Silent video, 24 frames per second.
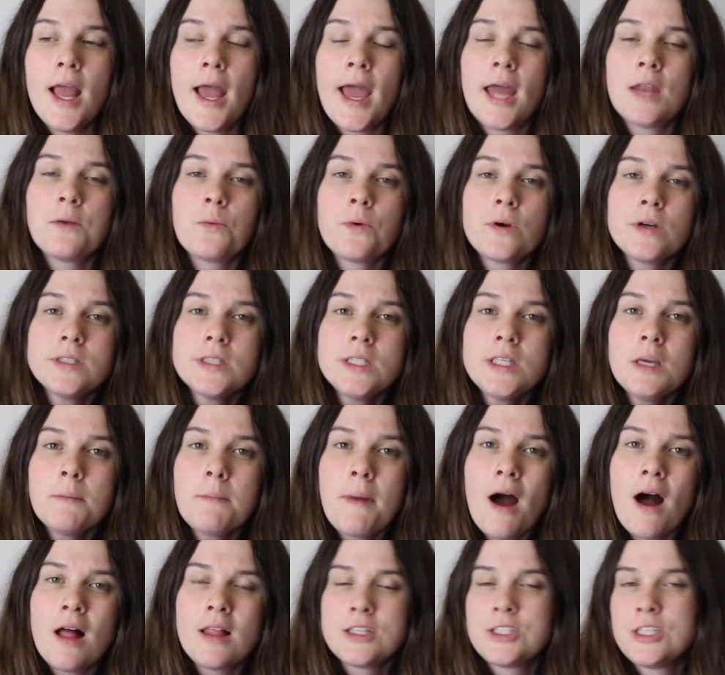And where's the
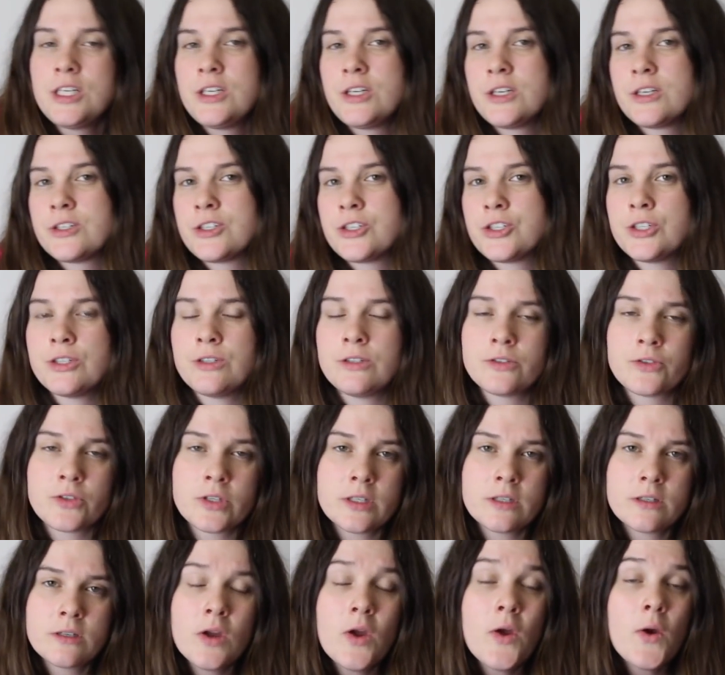apology to your
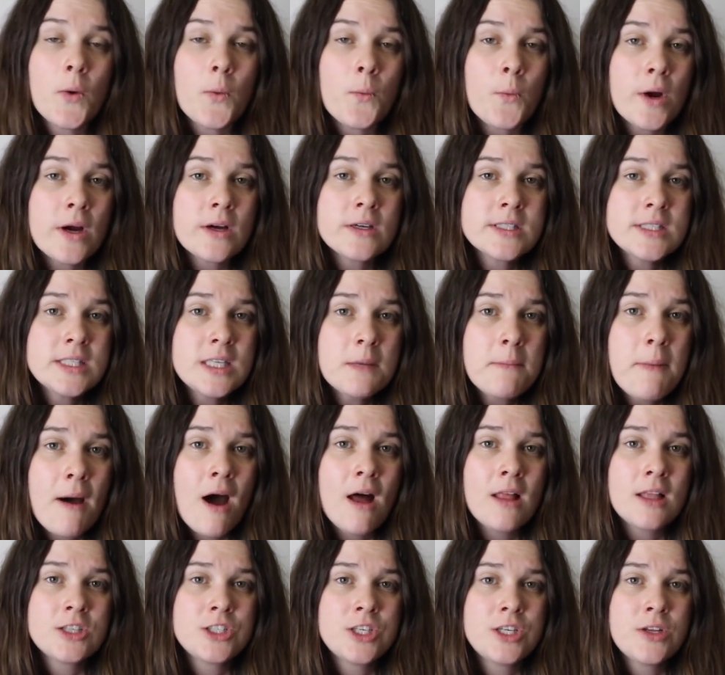children? Where's the
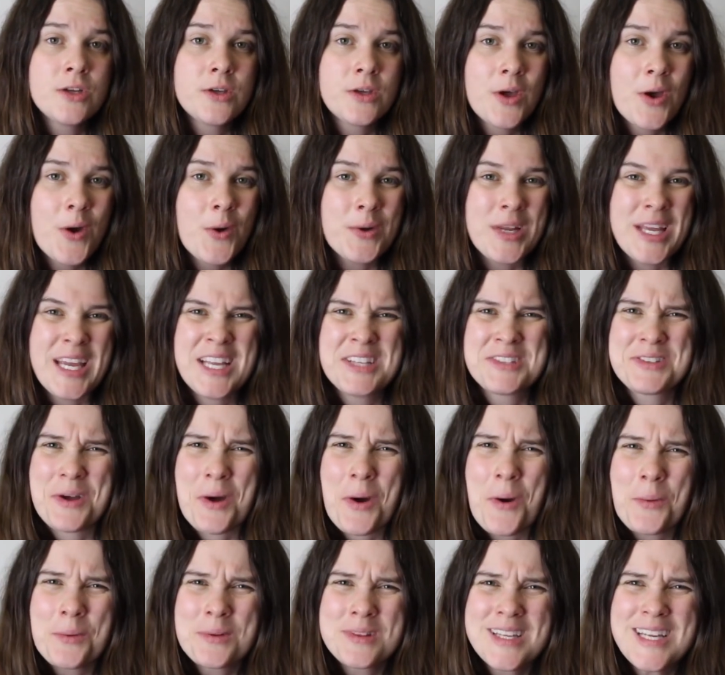apology to Cody? It's
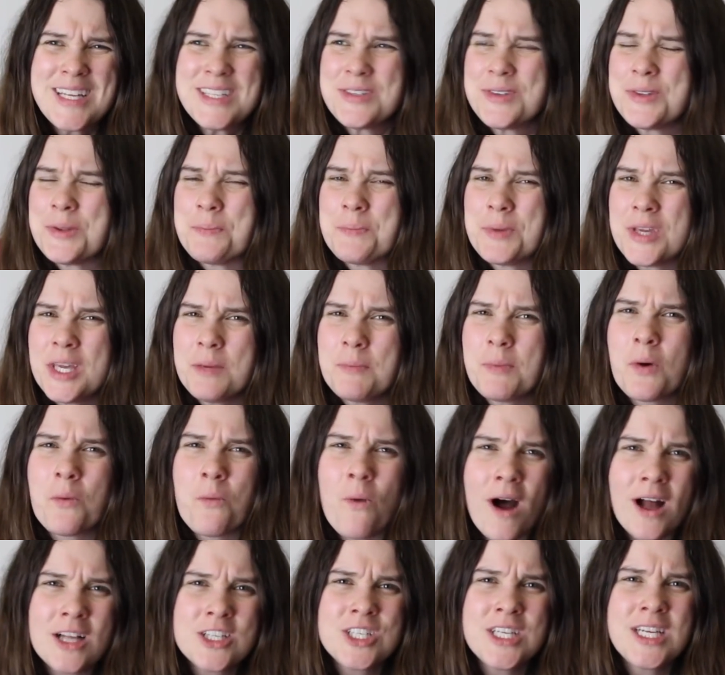only to the people
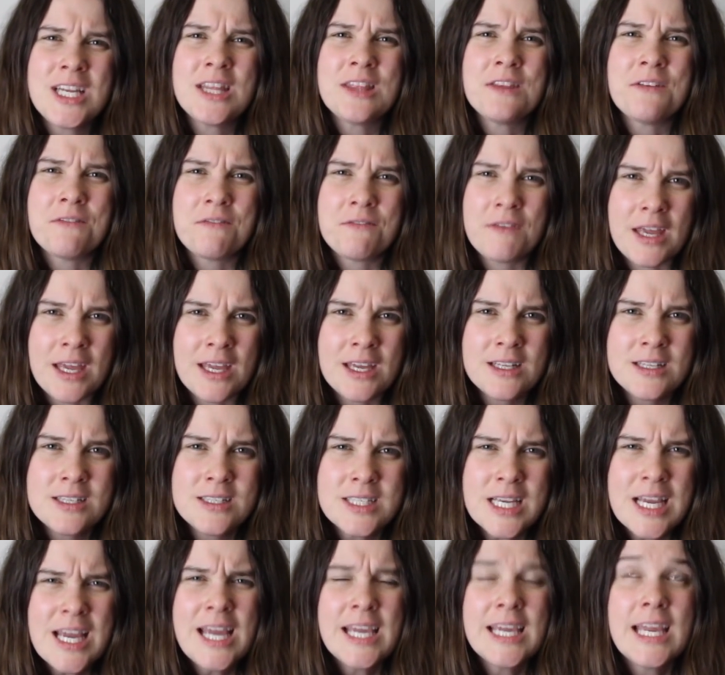watching and the
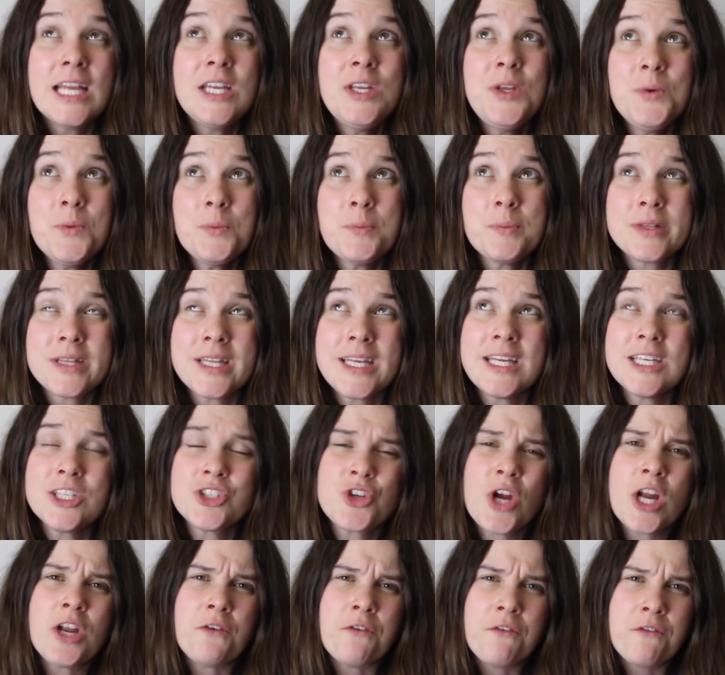fans. Can you please
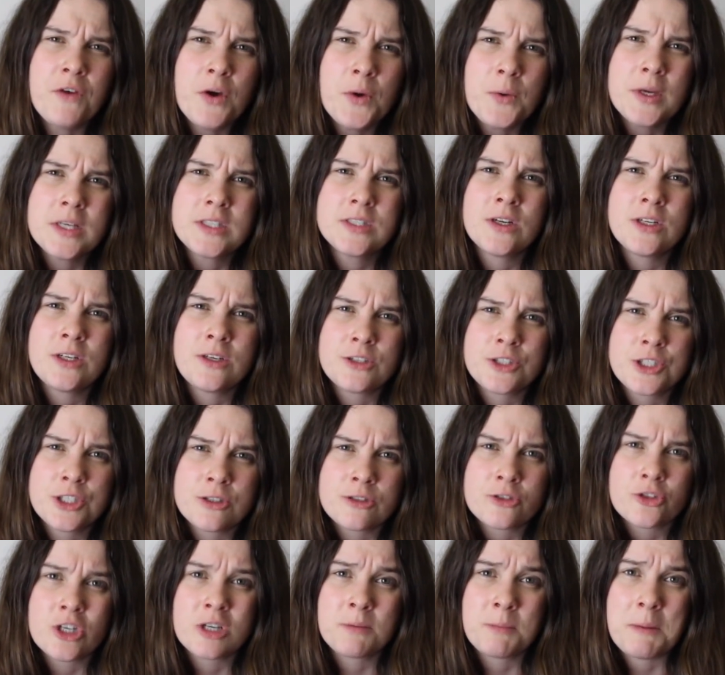try to focus on your
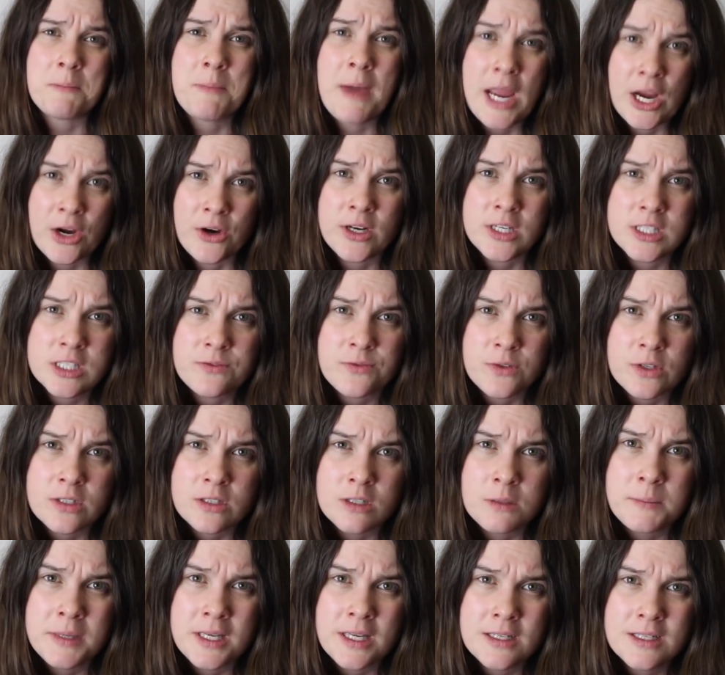children and be parents for a
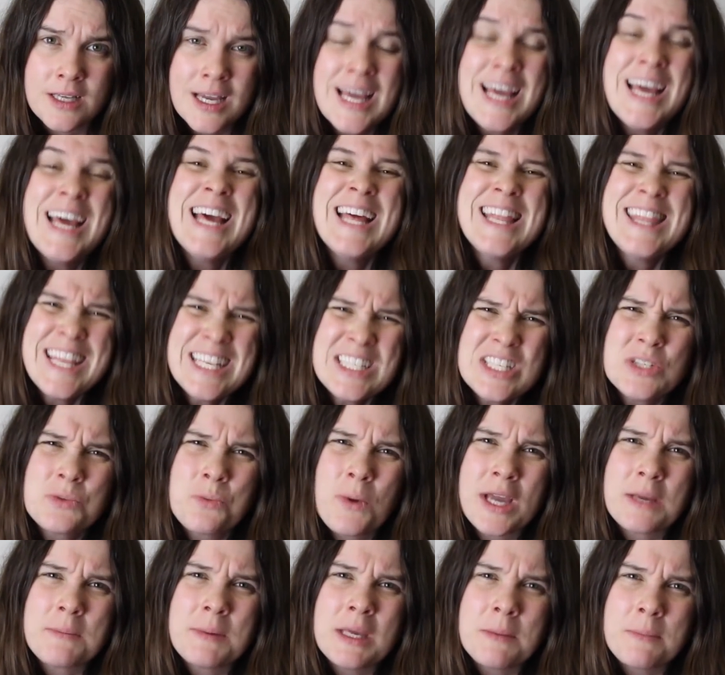little bit? This is
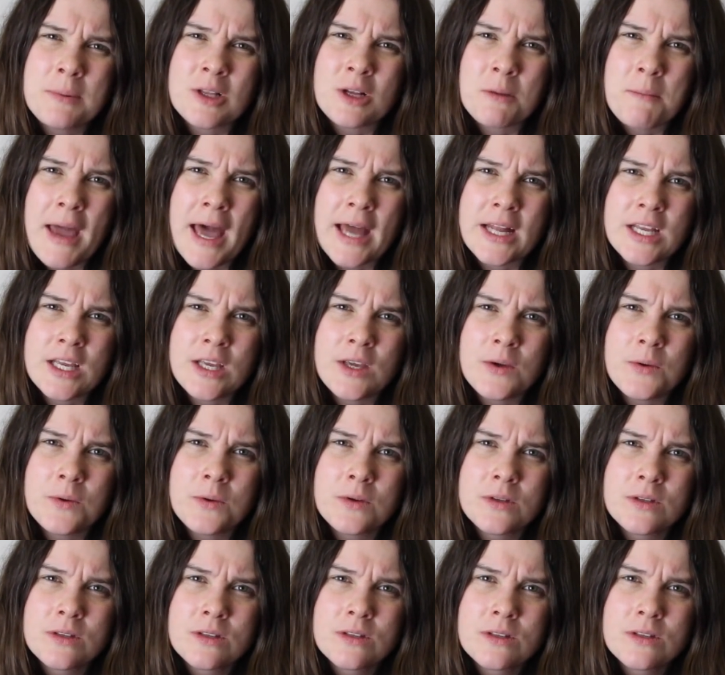why people are mad at you.